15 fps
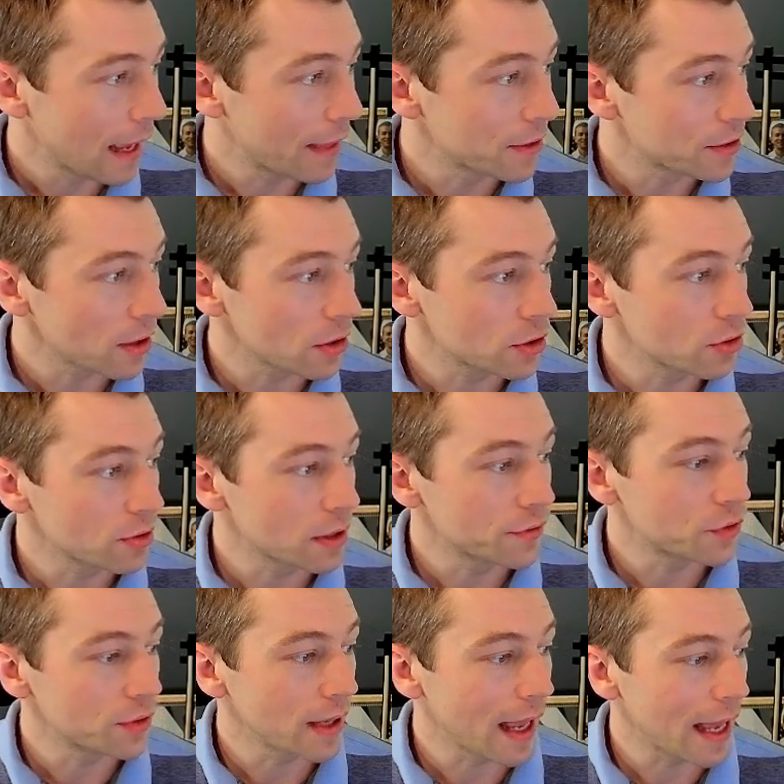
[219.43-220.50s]
And this also
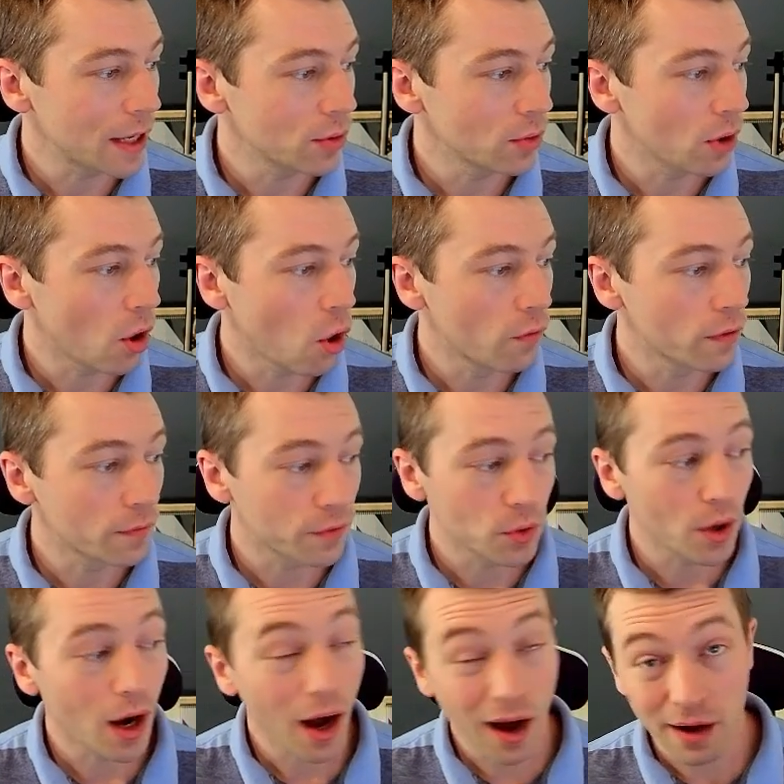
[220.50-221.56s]
gives you an annual
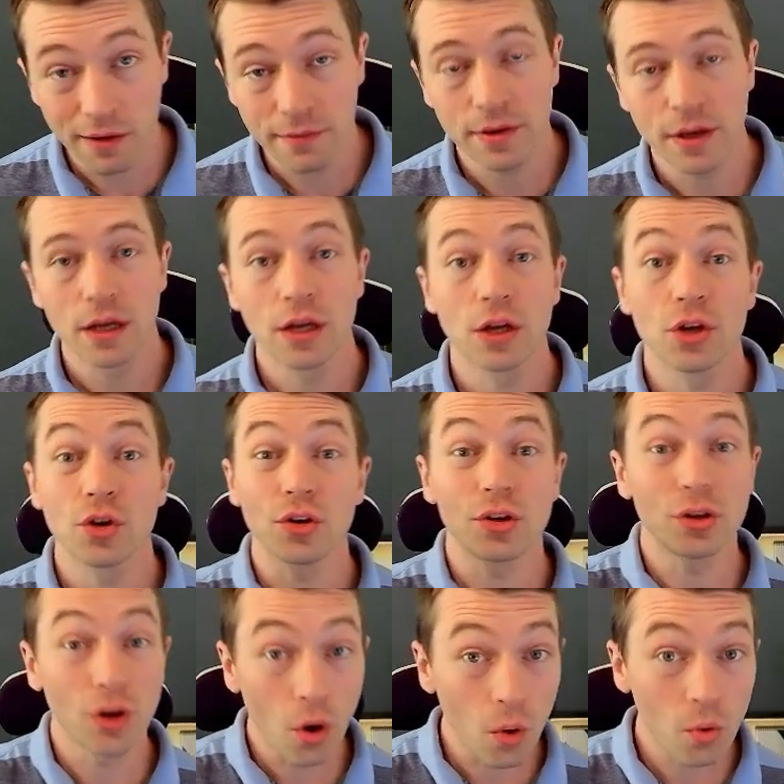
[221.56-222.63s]
overview of your
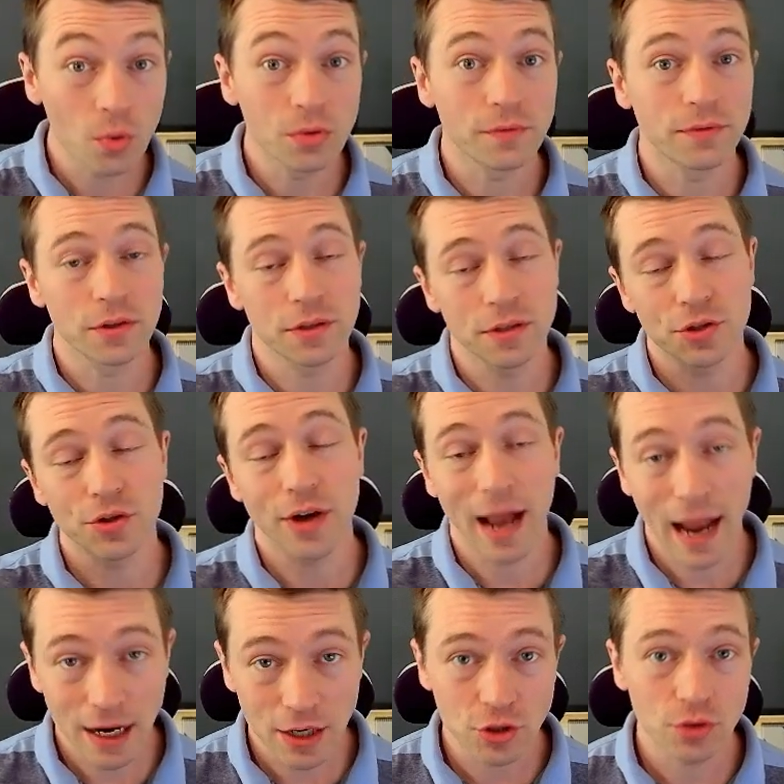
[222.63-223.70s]
goals versus your
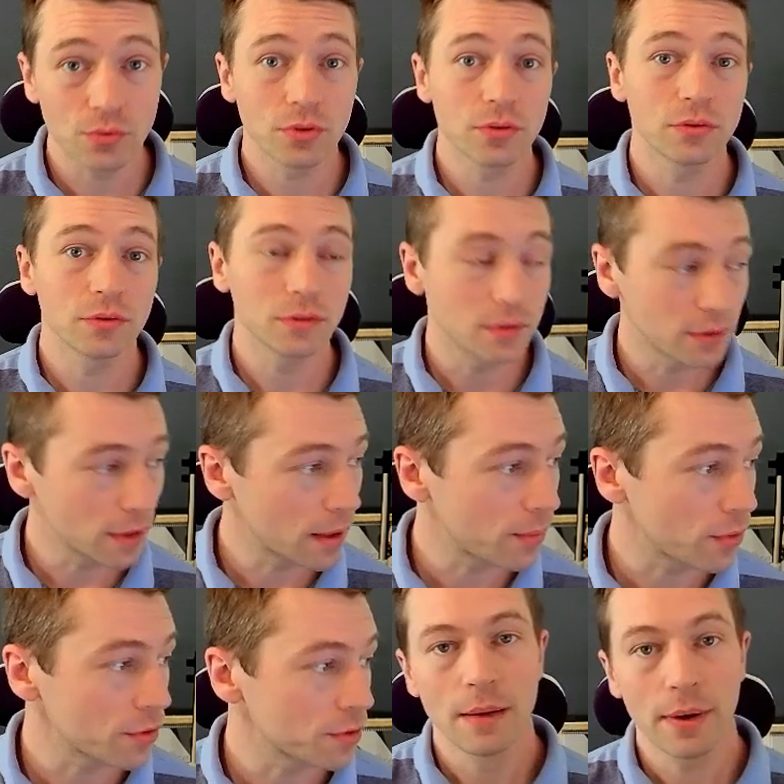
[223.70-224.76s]
actual
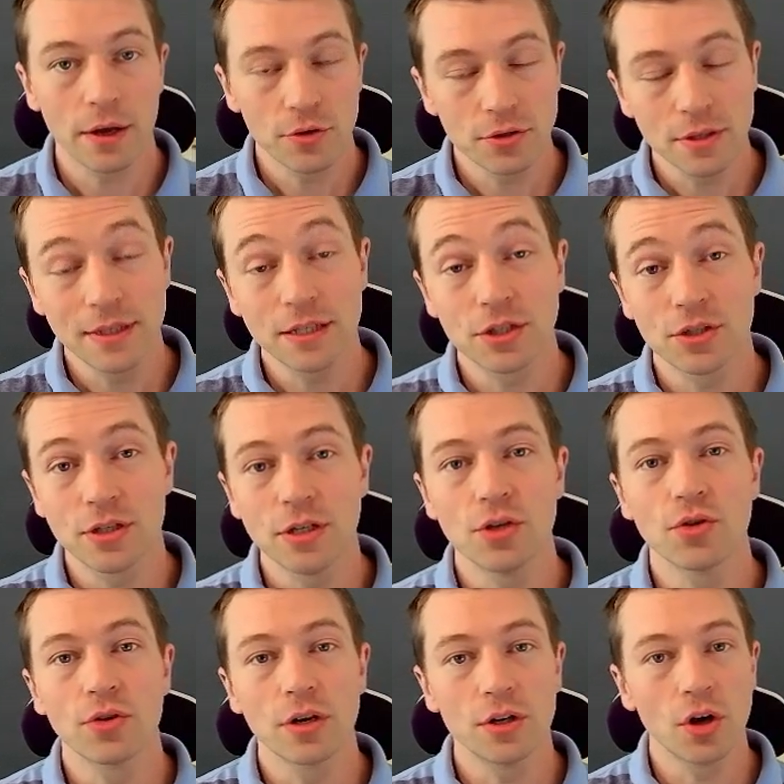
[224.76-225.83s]
numbers. By using the sheet,
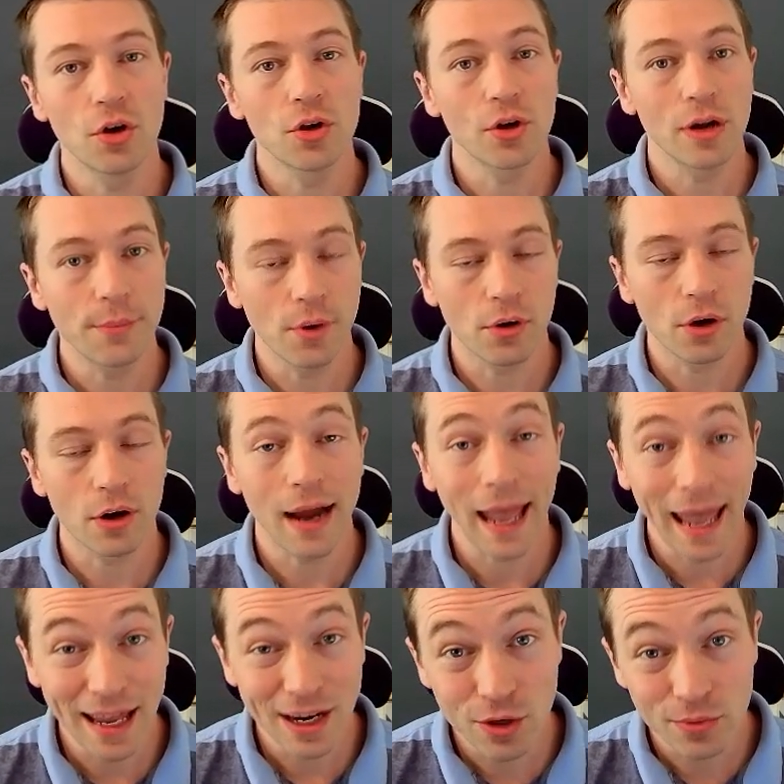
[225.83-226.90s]
you're going to know your MRR
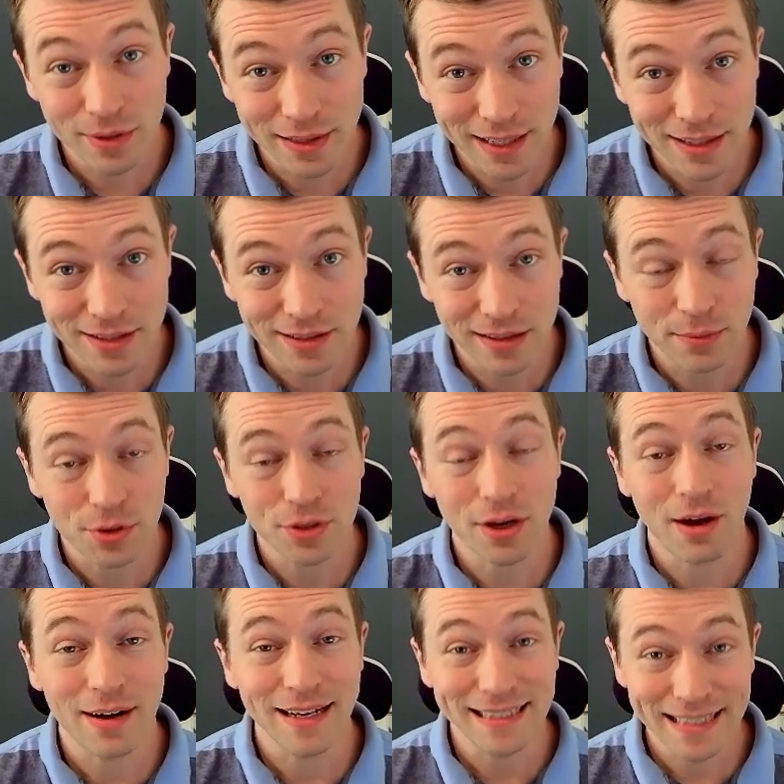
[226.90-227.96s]
and your retention numbers
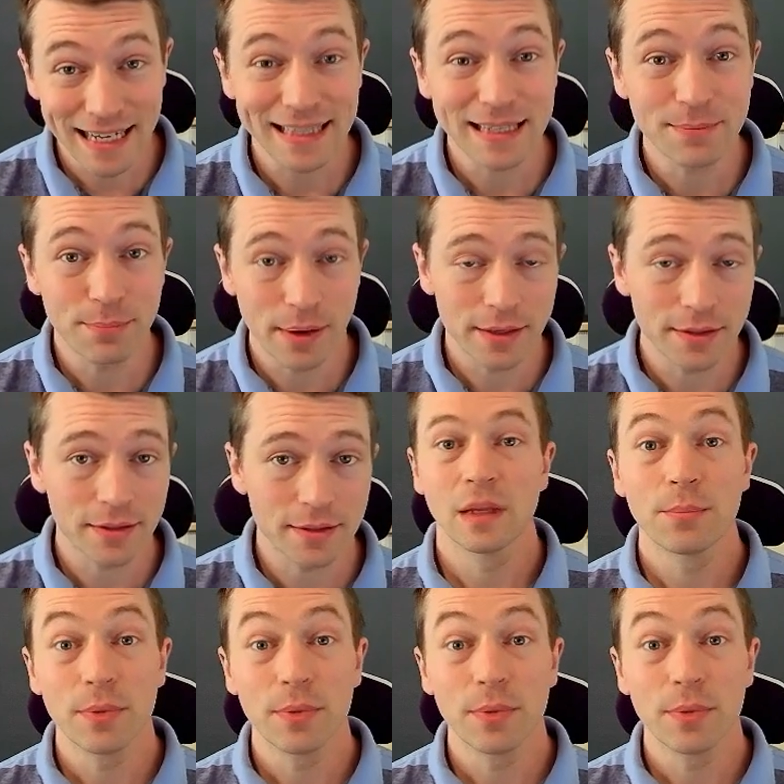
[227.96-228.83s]
on a daily basis.